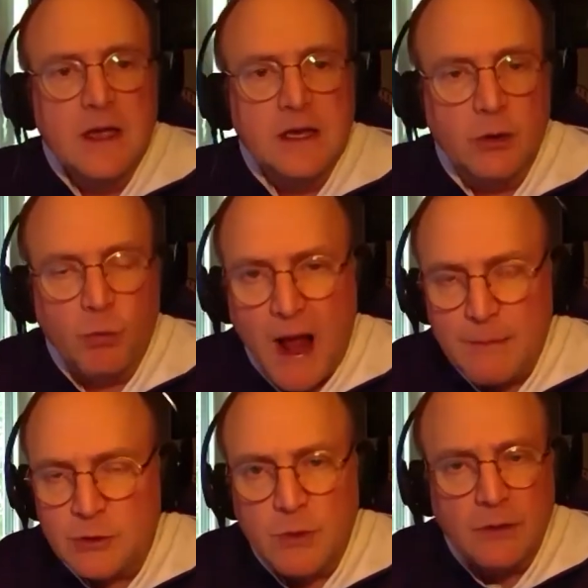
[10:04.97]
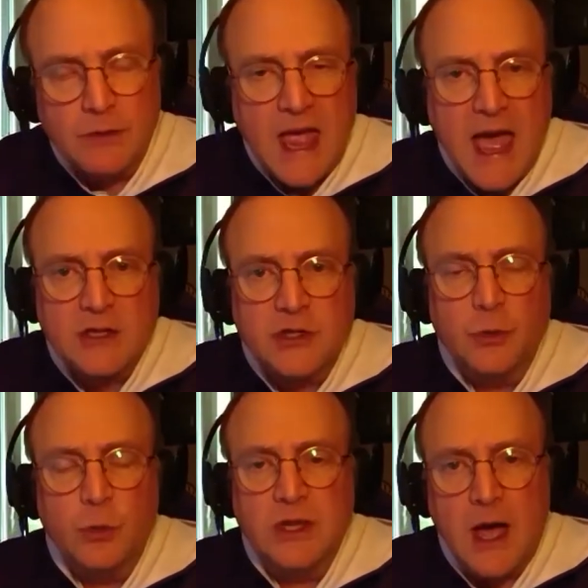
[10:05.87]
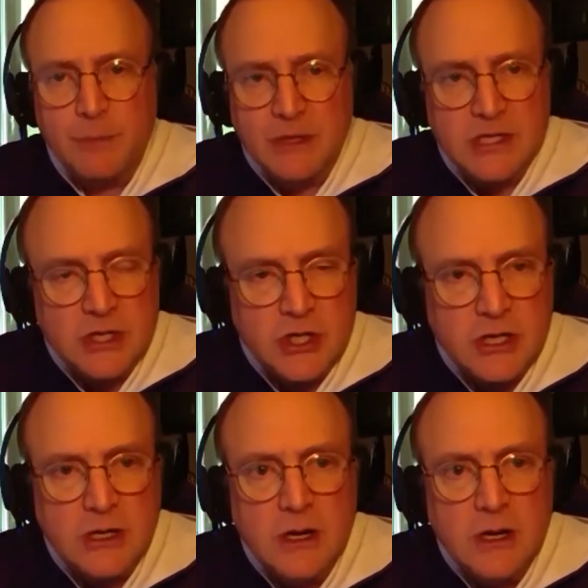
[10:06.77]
get wrapped around the axle with competition,